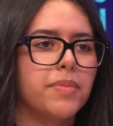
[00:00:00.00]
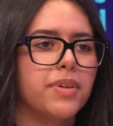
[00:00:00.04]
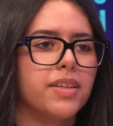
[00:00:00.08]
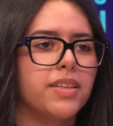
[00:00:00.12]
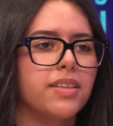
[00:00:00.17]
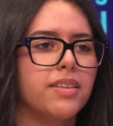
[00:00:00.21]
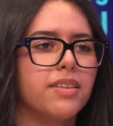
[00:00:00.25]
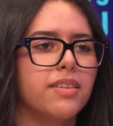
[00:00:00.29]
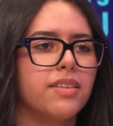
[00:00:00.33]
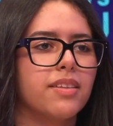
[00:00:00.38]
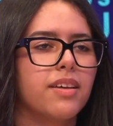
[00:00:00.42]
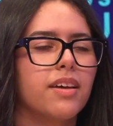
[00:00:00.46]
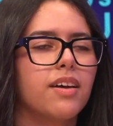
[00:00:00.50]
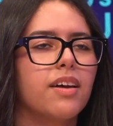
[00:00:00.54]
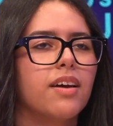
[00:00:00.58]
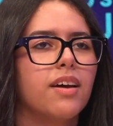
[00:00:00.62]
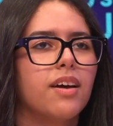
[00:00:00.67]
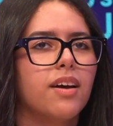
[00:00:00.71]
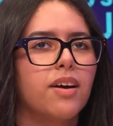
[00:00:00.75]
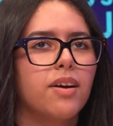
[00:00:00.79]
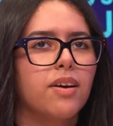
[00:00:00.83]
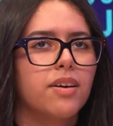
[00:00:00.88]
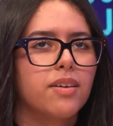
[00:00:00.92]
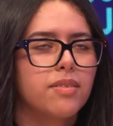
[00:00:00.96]
And
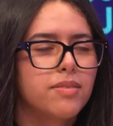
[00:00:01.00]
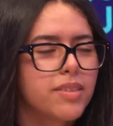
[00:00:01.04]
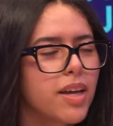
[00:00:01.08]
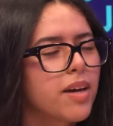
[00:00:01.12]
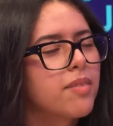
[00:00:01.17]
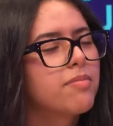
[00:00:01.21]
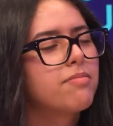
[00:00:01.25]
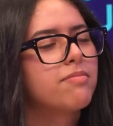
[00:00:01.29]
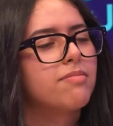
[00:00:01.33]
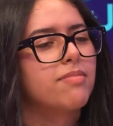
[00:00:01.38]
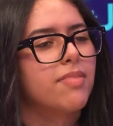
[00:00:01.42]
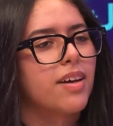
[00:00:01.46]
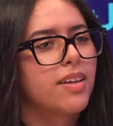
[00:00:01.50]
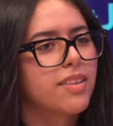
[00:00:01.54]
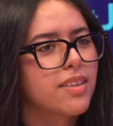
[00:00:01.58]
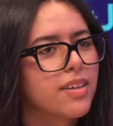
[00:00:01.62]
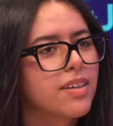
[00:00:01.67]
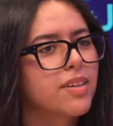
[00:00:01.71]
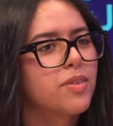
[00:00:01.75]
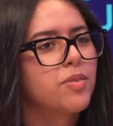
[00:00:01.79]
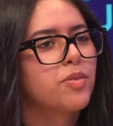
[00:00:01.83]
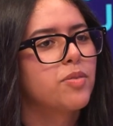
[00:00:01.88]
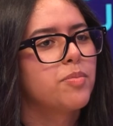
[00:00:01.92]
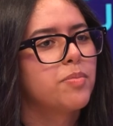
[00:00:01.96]
yeah, I
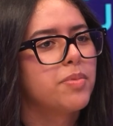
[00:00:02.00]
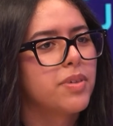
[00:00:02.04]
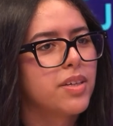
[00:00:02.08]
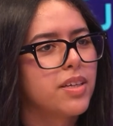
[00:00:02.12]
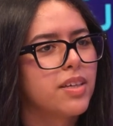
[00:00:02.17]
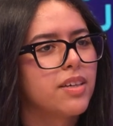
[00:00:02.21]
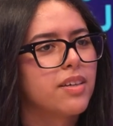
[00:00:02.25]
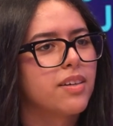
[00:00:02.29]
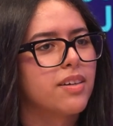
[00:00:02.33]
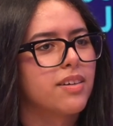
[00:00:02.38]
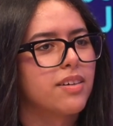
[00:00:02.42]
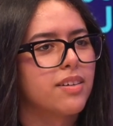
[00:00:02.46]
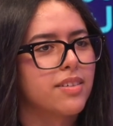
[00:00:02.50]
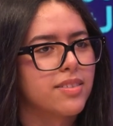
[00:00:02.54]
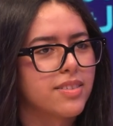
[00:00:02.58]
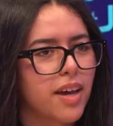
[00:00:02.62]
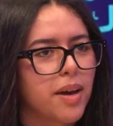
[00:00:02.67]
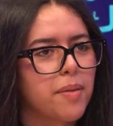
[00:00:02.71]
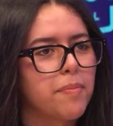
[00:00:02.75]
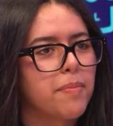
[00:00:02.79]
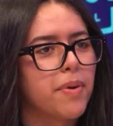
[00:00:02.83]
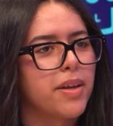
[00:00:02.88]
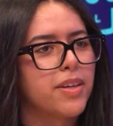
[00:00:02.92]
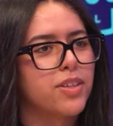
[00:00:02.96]
think it would be
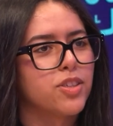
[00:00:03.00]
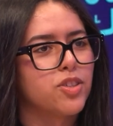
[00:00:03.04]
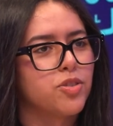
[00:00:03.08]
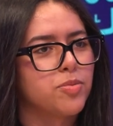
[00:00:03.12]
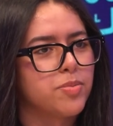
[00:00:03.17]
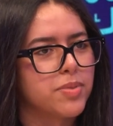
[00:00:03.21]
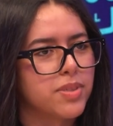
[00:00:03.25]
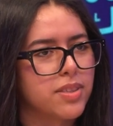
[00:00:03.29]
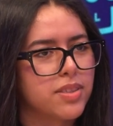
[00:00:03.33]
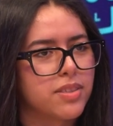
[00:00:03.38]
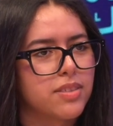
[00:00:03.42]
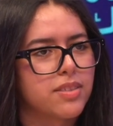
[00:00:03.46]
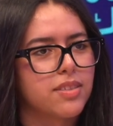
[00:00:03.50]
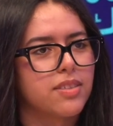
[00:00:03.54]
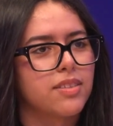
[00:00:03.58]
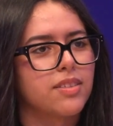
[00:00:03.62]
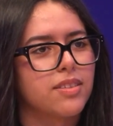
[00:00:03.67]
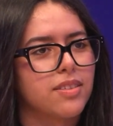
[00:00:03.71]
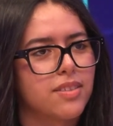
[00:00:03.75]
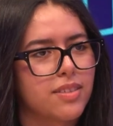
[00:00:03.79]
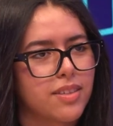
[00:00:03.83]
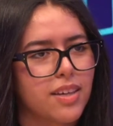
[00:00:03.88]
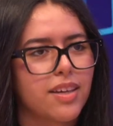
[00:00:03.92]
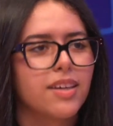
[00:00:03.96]
time management,
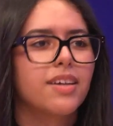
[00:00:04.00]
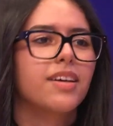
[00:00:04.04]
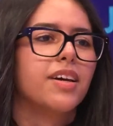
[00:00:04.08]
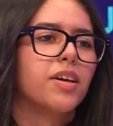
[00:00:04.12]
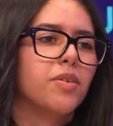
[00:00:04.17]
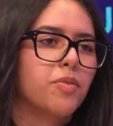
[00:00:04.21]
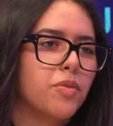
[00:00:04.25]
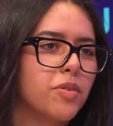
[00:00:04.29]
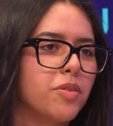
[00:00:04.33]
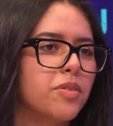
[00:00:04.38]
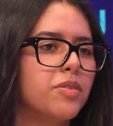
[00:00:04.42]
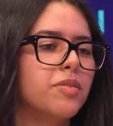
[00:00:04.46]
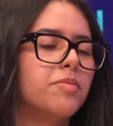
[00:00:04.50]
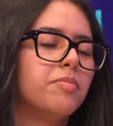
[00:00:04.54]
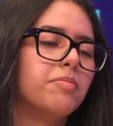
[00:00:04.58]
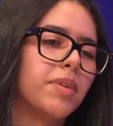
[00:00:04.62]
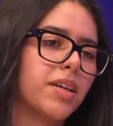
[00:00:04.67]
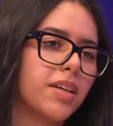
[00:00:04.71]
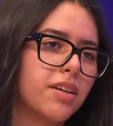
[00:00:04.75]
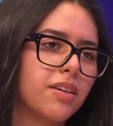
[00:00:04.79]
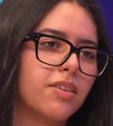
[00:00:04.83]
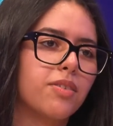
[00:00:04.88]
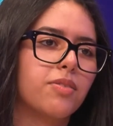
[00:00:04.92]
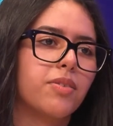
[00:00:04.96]
and it would
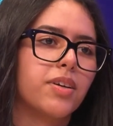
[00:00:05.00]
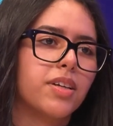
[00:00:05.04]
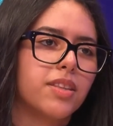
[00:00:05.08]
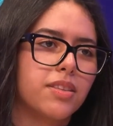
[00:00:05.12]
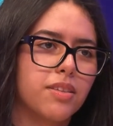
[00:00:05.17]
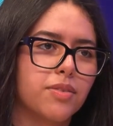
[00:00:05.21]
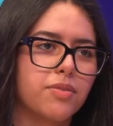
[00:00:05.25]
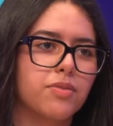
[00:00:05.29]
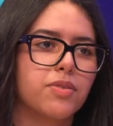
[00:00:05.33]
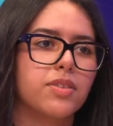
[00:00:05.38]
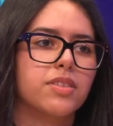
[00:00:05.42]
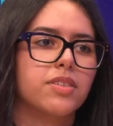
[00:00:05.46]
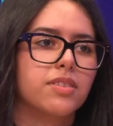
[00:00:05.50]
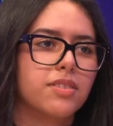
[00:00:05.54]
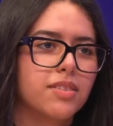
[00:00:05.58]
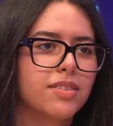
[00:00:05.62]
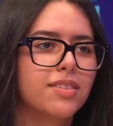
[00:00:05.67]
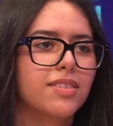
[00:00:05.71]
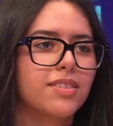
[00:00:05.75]
make a great difference.